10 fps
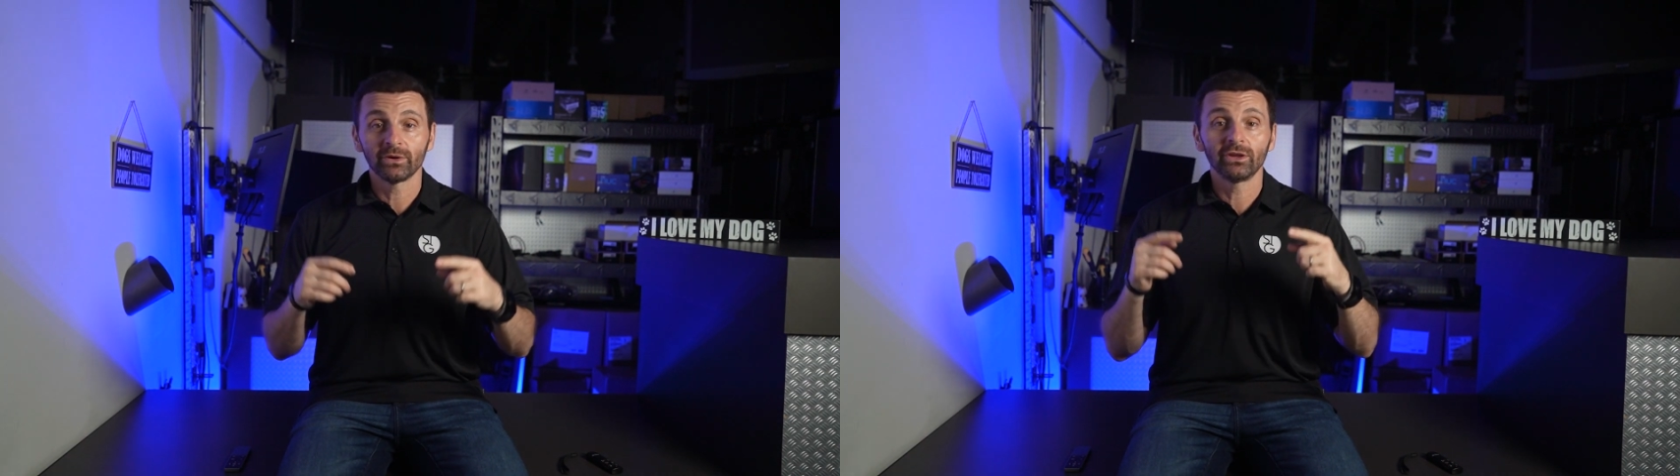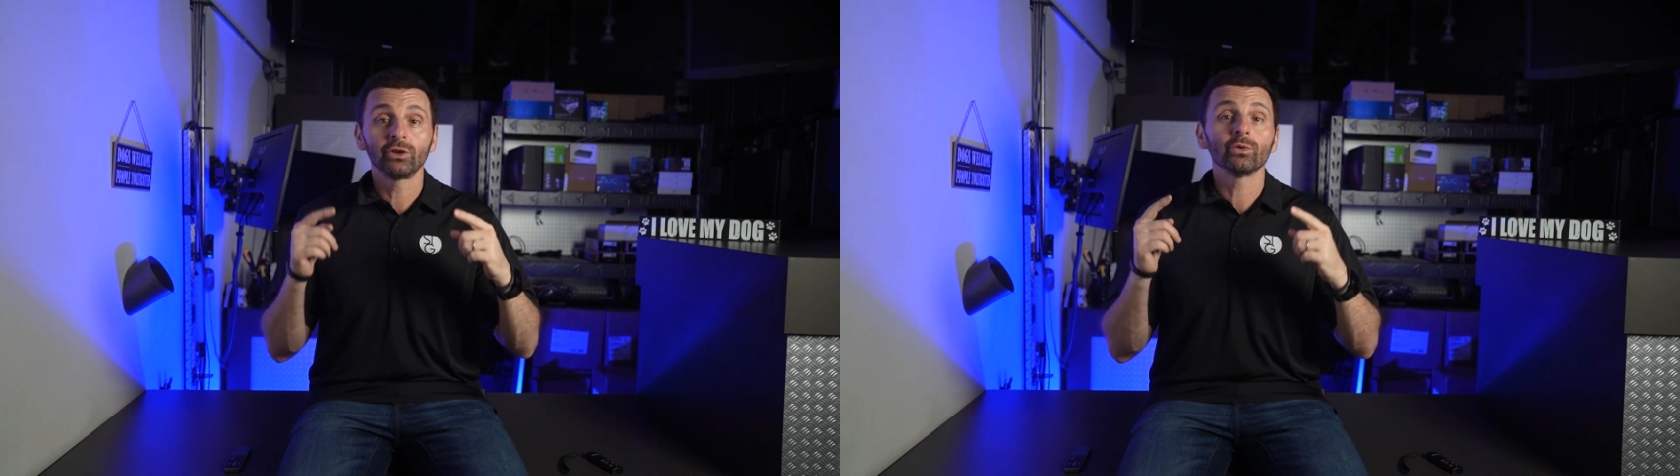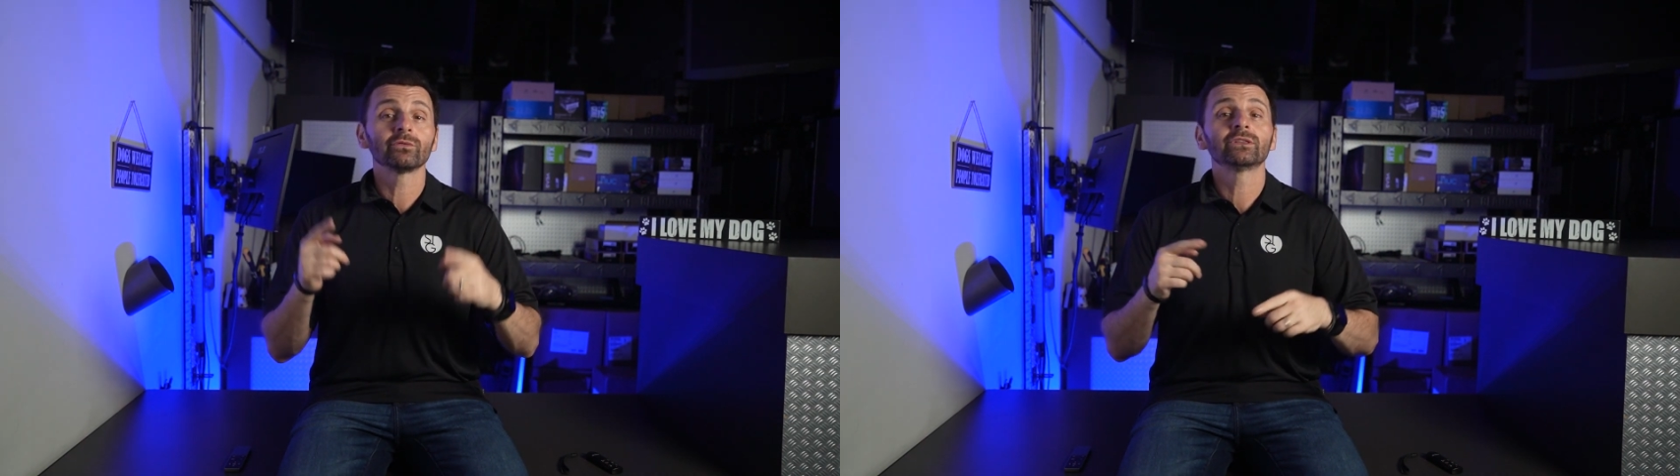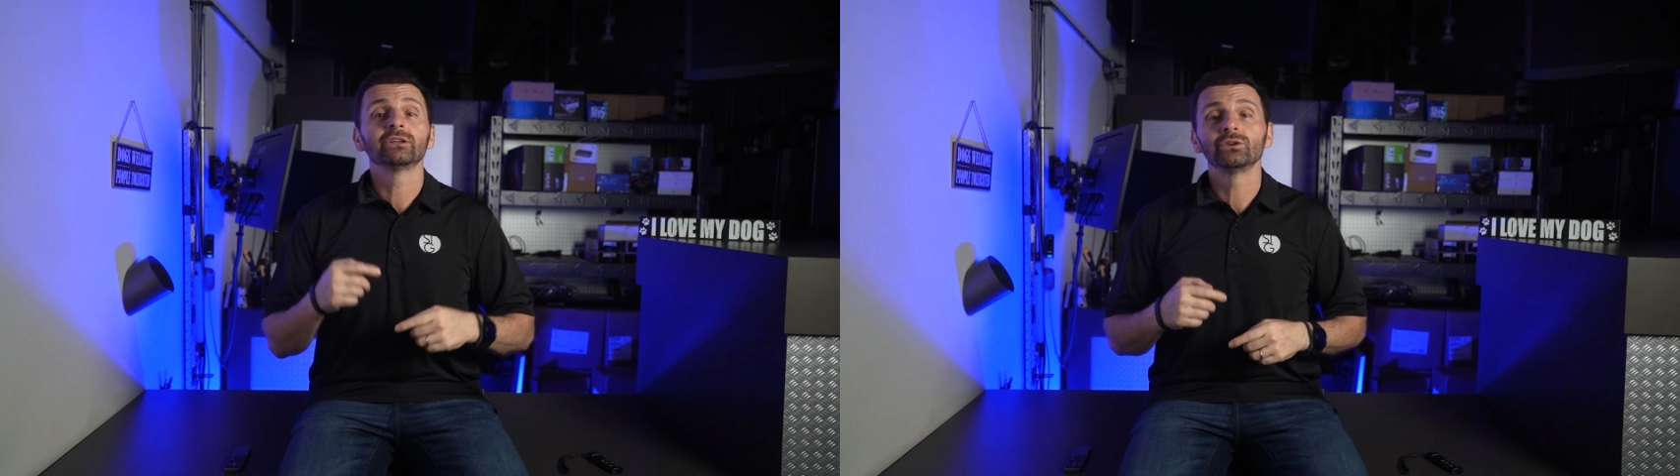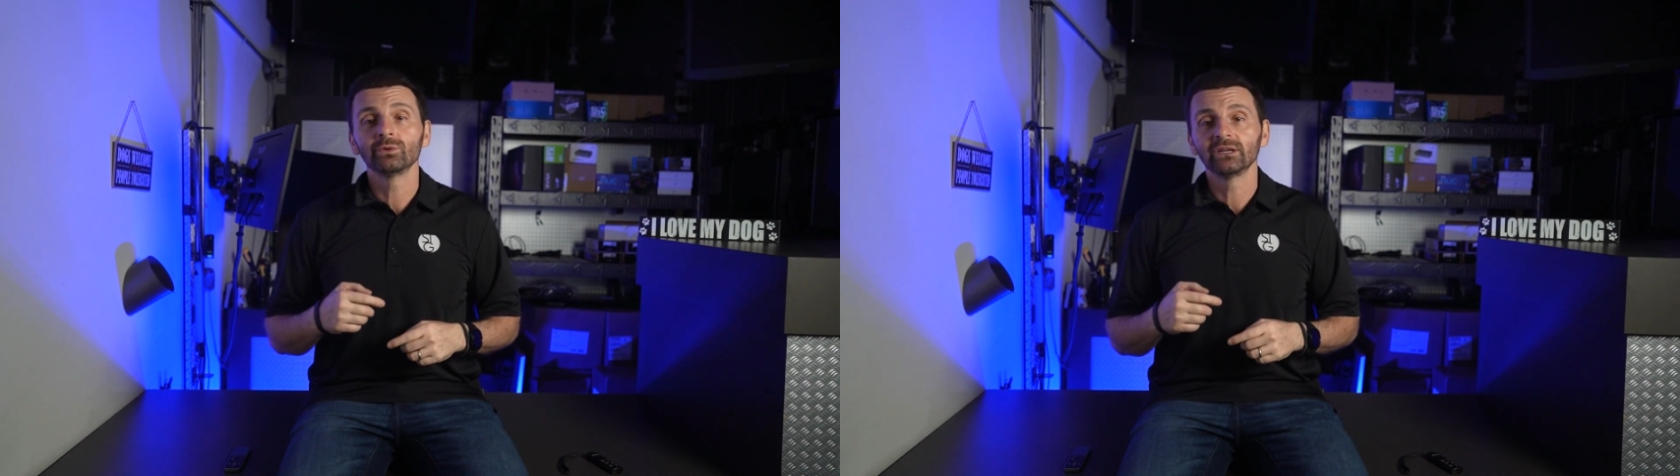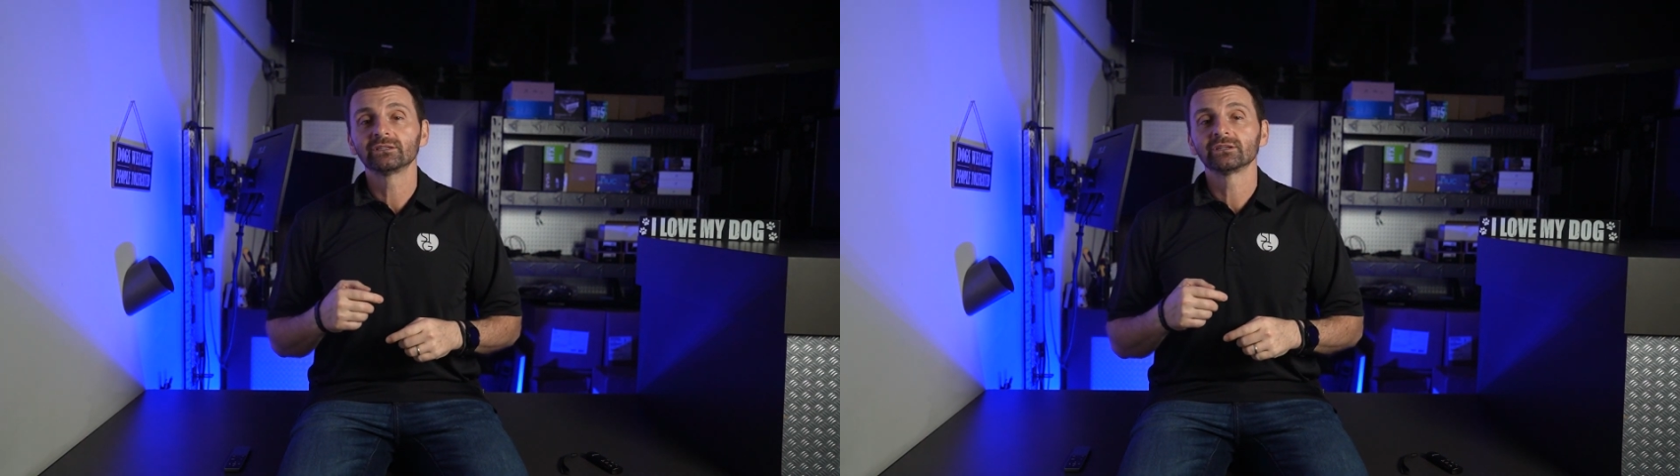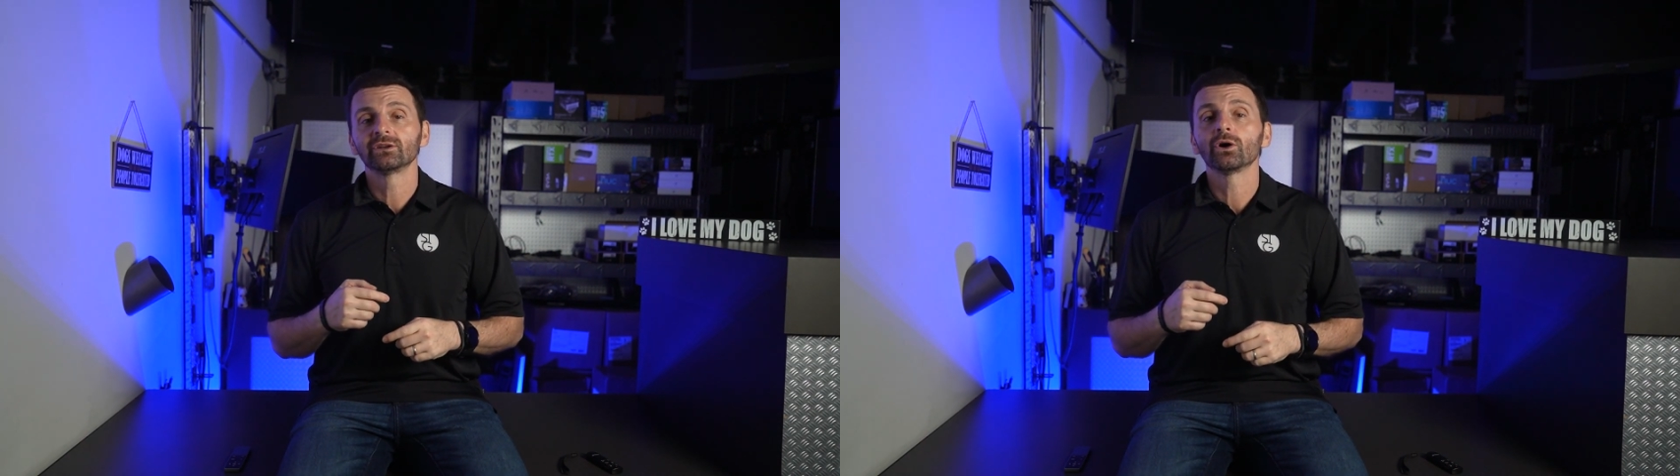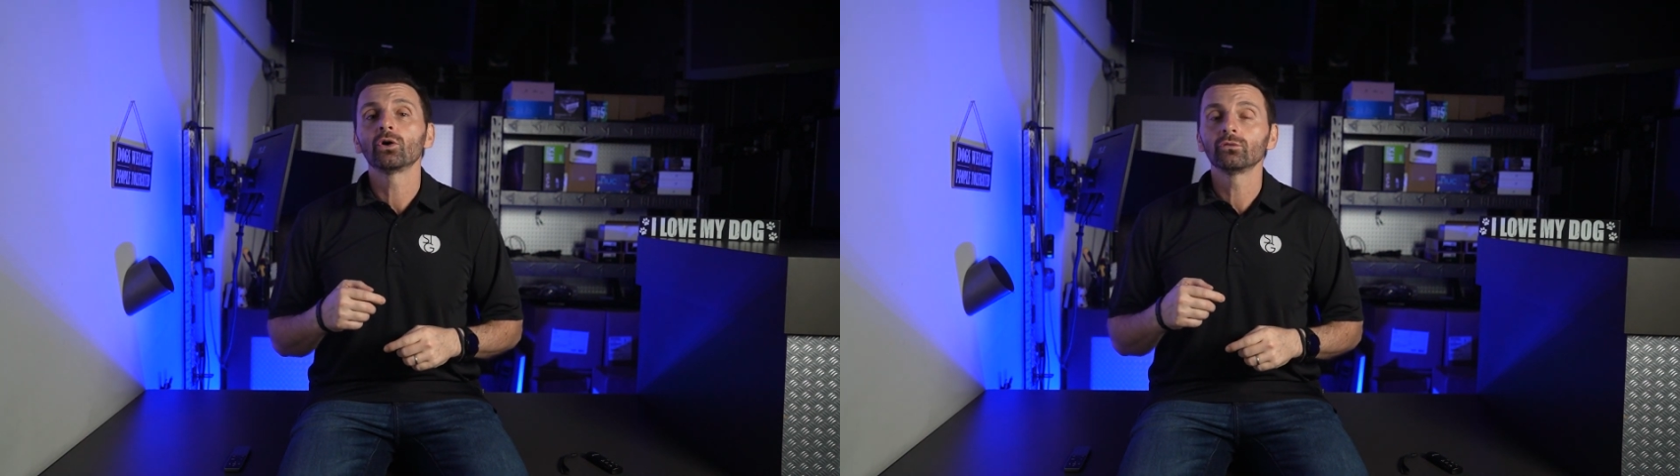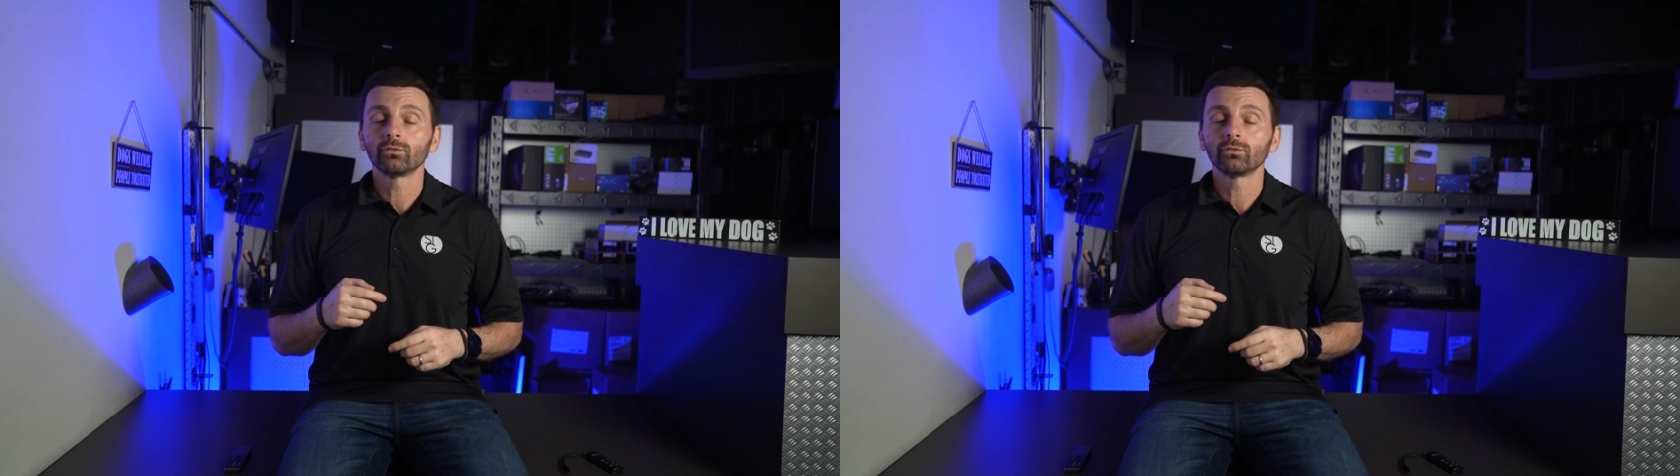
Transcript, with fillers: bringing you everything you need to know